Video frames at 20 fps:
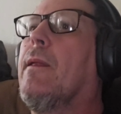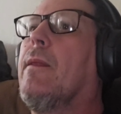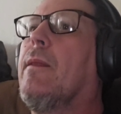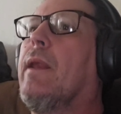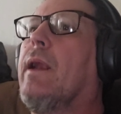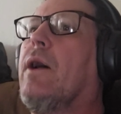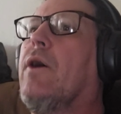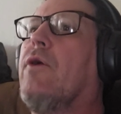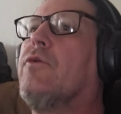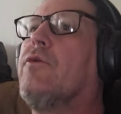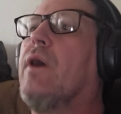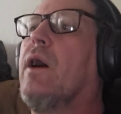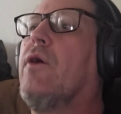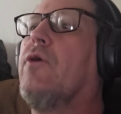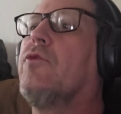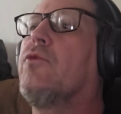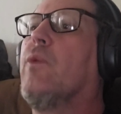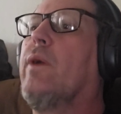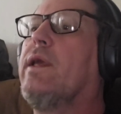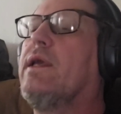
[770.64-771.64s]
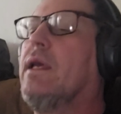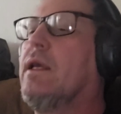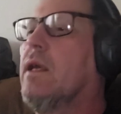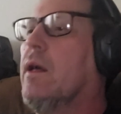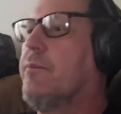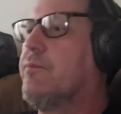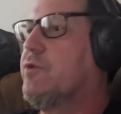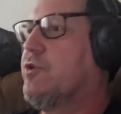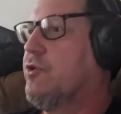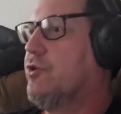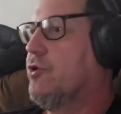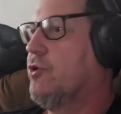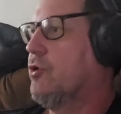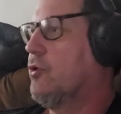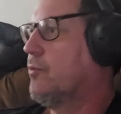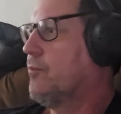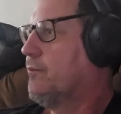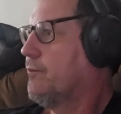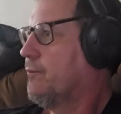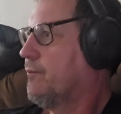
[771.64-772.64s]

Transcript: that I was waking up to,